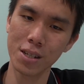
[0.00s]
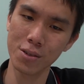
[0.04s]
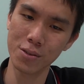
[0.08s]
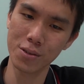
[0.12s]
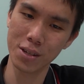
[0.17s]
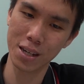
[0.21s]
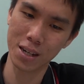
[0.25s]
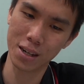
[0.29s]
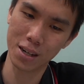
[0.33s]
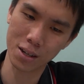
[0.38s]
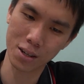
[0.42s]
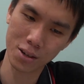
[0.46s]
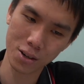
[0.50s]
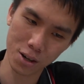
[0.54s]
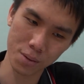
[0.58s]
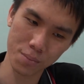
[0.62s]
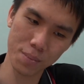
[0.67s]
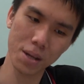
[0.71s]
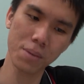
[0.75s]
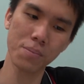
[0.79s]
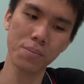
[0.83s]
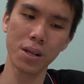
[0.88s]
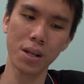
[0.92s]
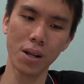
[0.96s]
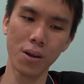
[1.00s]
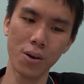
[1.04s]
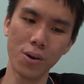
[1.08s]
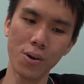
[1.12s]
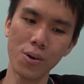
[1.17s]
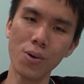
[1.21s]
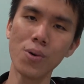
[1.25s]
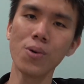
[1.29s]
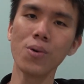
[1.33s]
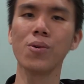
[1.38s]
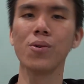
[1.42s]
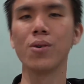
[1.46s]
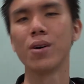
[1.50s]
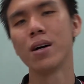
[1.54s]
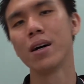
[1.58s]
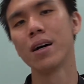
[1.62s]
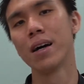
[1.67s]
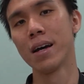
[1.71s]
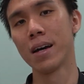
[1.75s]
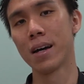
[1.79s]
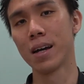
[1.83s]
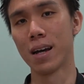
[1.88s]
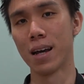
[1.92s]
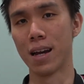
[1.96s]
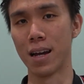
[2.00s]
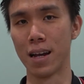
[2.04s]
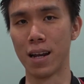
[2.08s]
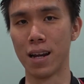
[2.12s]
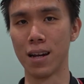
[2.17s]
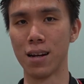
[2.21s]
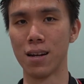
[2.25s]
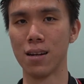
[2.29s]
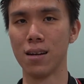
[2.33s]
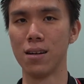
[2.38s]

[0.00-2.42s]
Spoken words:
you can comment below, and then